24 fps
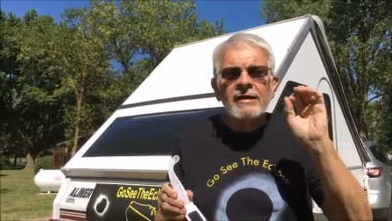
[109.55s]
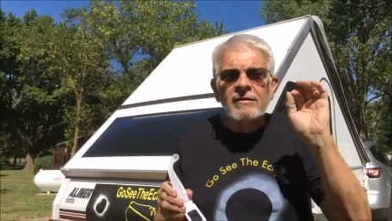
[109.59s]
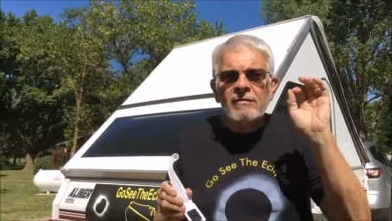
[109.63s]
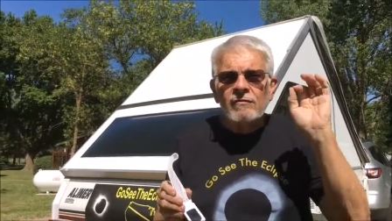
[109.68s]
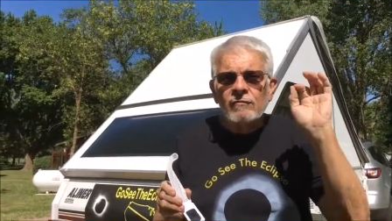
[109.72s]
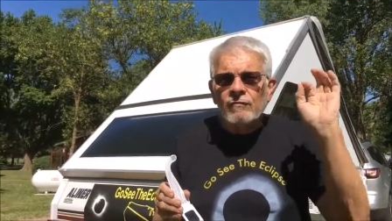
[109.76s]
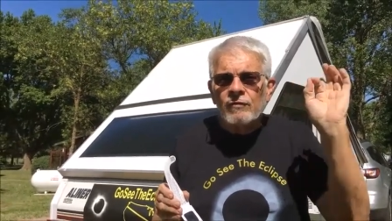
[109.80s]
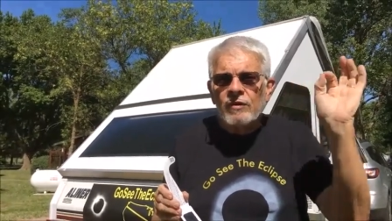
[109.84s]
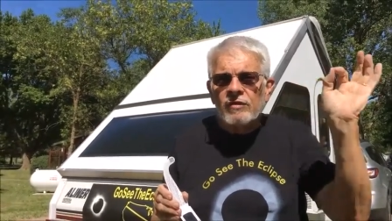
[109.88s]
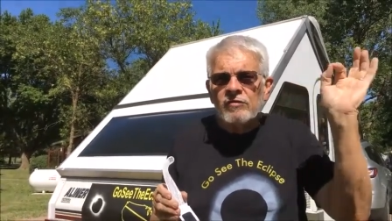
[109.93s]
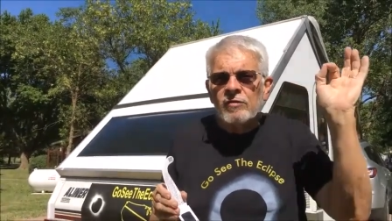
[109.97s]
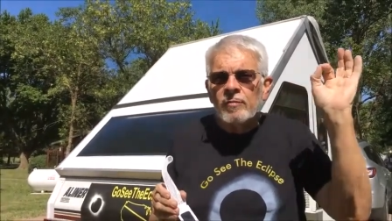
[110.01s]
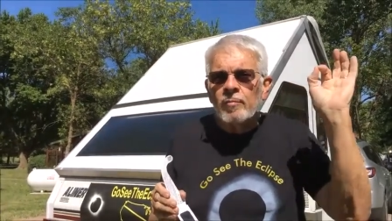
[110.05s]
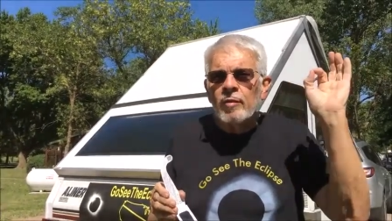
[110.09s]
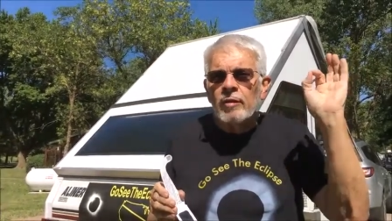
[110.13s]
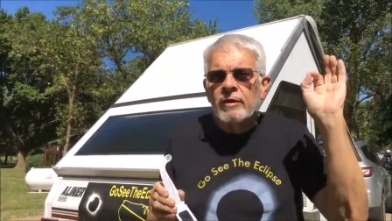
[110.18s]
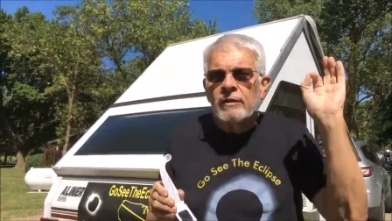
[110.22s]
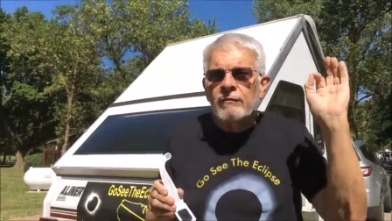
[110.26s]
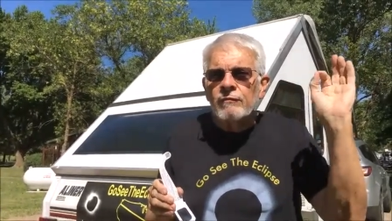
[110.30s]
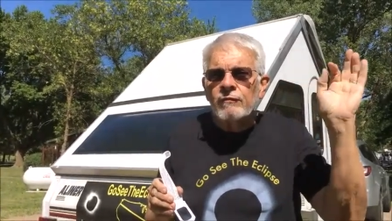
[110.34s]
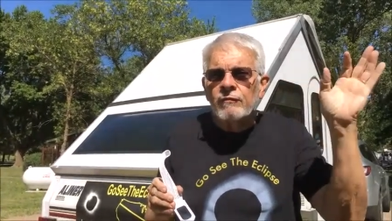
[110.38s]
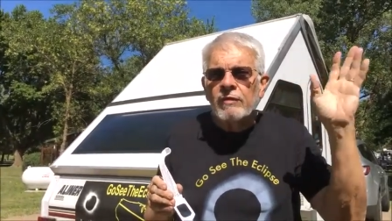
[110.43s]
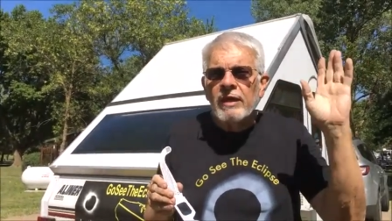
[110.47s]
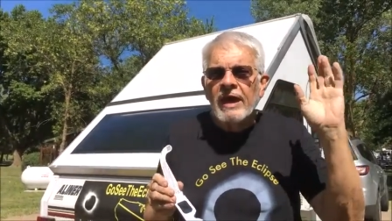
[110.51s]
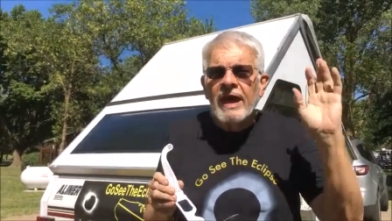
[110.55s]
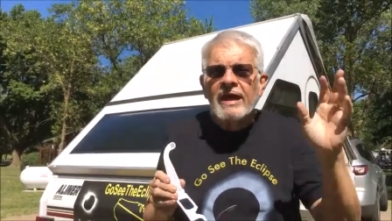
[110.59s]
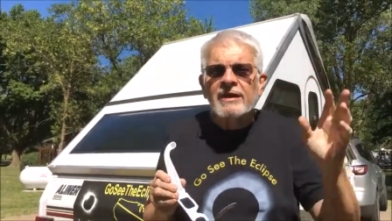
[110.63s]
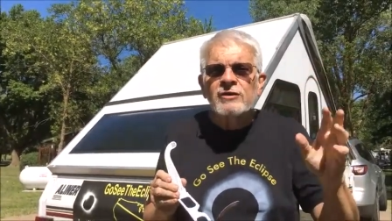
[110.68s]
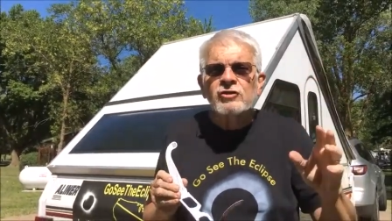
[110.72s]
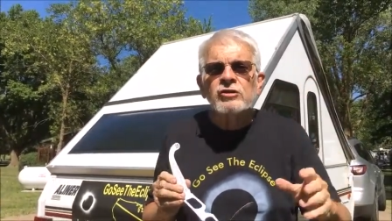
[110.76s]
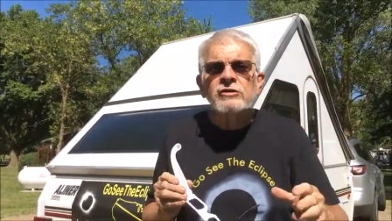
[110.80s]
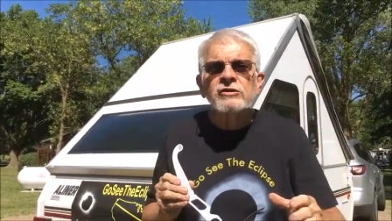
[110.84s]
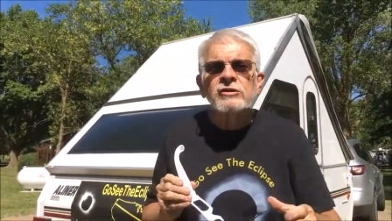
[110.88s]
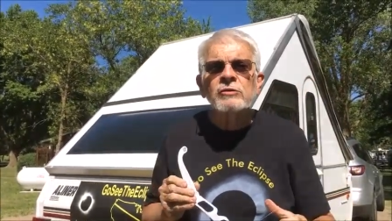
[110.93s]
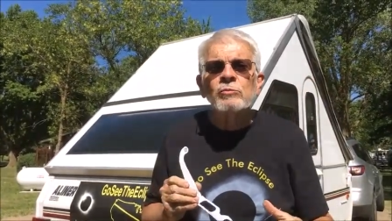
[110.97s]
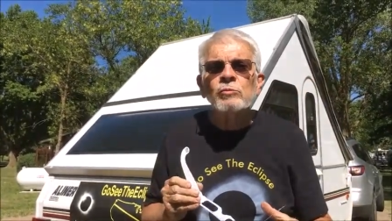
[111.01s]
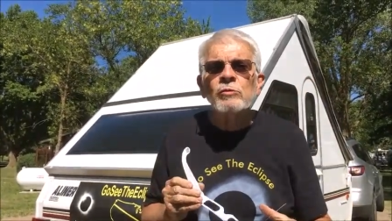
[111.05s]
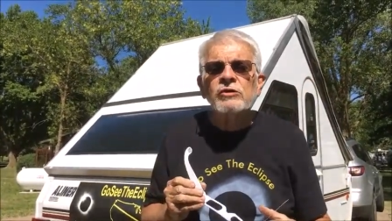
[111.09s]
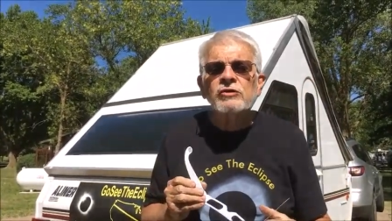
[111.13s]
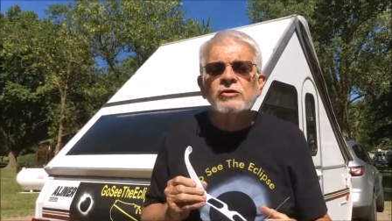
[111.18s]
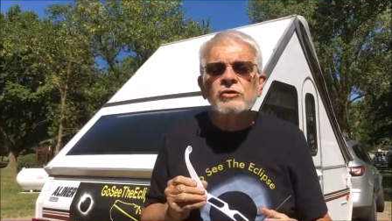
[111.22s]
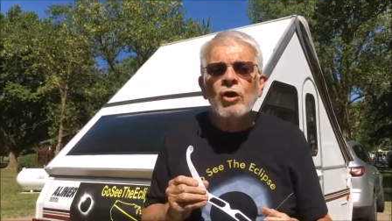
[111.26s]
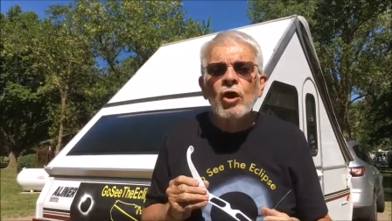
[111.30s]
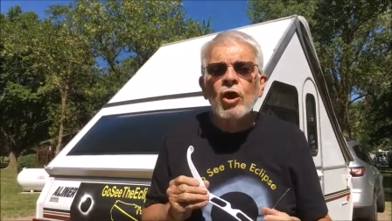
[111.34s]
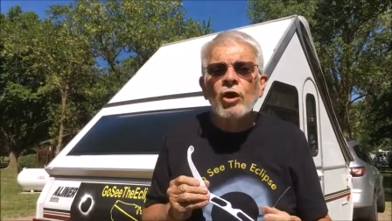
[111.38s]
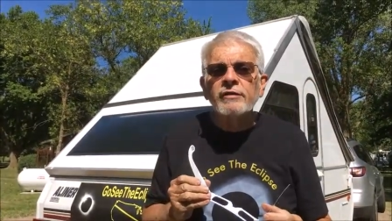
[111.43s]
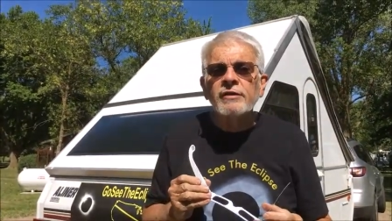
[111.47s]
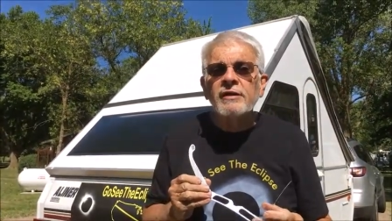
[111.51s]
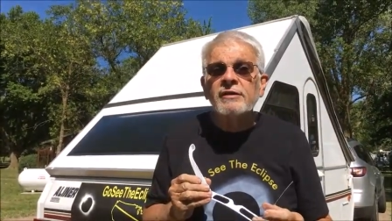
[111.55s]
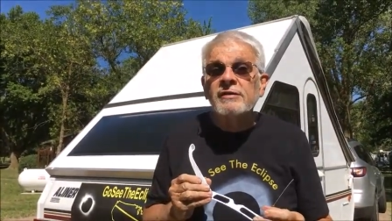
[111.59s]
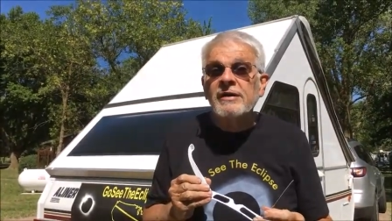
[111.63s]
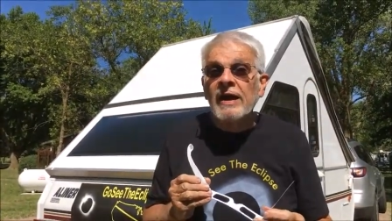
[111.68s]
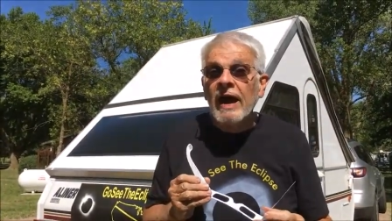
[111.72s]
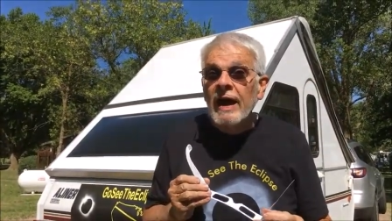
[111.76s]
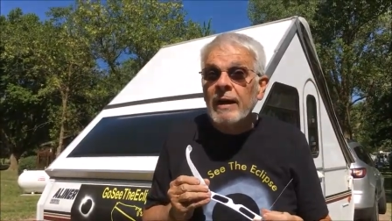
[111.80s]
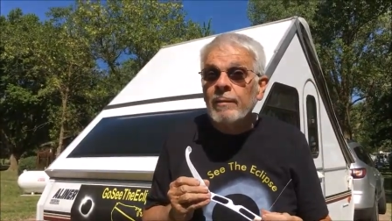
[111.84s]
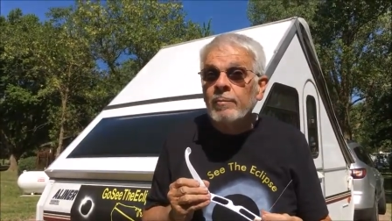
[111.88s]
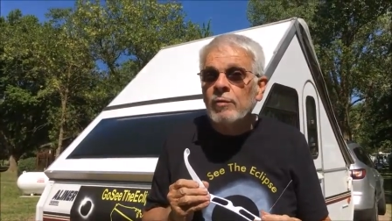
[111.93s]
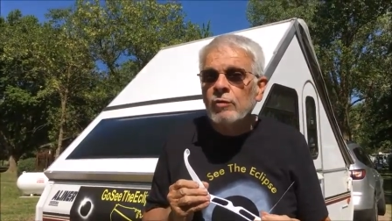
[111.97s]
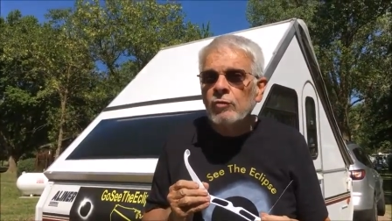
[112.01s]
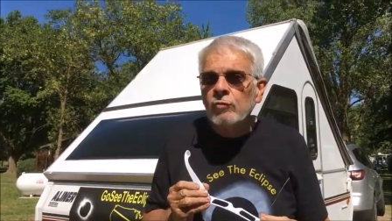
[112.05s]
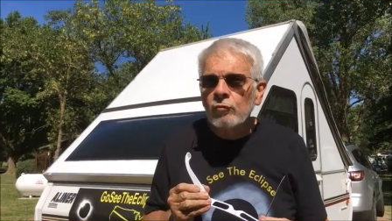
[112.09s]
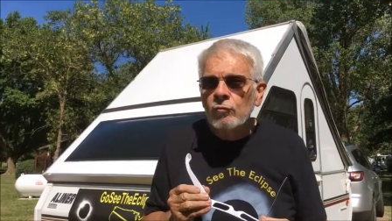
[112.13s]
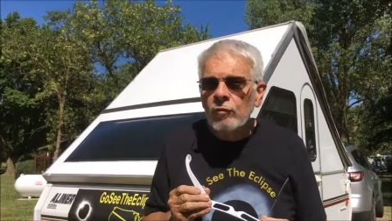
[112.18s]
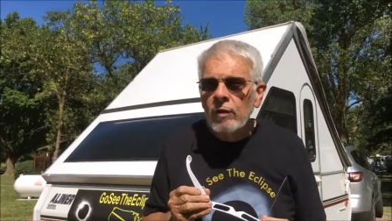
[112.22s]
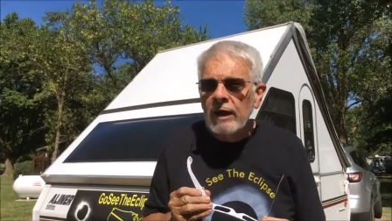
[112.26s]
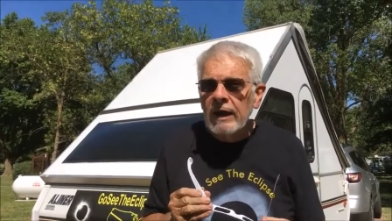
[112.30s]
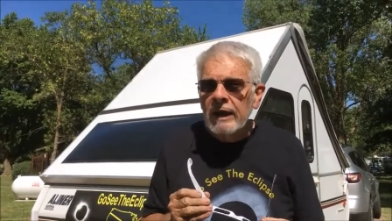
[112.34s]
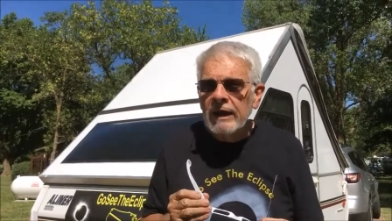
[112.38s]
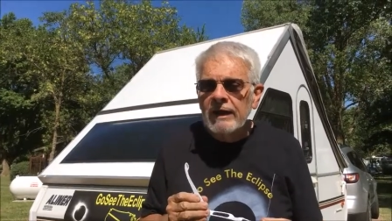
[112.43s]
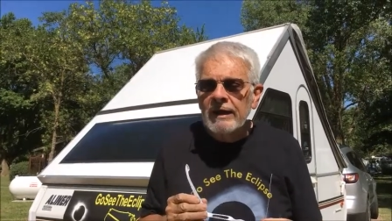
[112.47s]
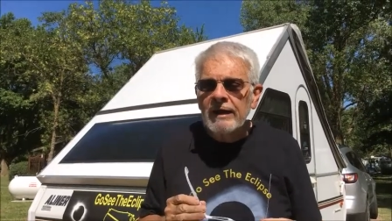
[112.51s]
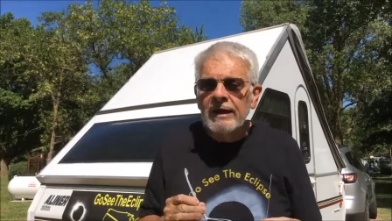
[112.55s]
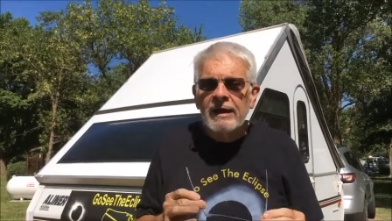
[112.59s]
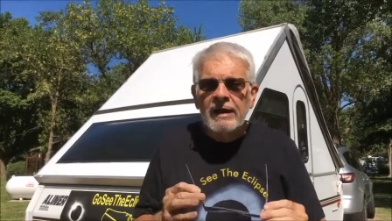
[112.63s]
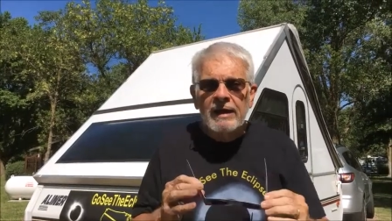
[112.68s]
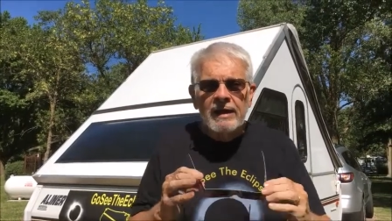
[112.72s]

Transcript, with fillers: is visible and flashes in what's called the diamond ring,